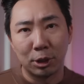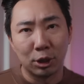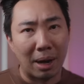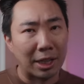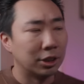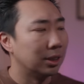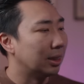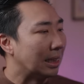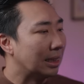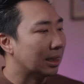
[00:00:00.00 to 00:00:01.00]

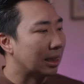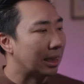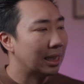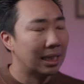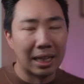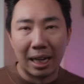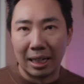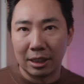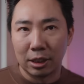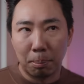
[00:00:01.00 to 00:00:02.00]
scratches easily,
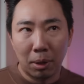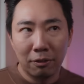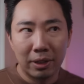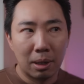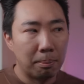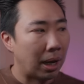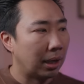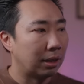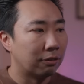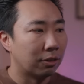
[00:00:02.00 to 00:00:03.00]
and it's the perfect
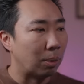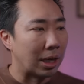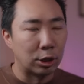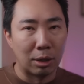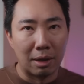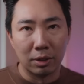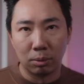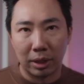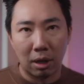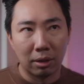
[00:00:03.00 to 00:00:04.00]
companion for when I travel,
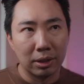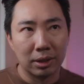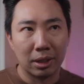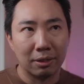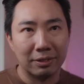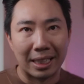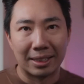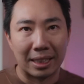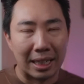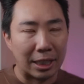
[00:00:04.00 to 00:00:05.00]
regardless of
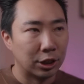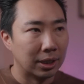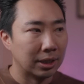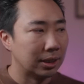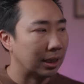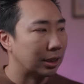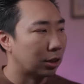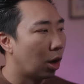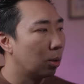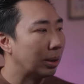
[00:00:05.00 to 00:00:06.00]
destination. This thing is
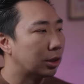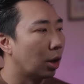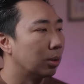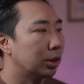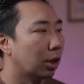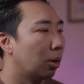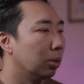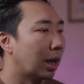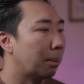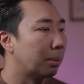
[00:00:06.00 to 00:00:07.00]
always going to
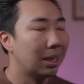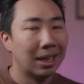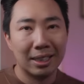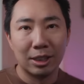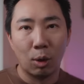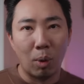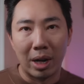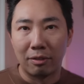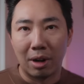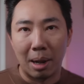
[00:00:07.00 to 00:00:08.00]
hold up to
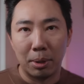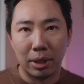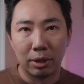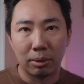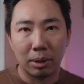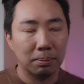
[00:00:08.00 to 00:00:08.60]
whatever I put it through.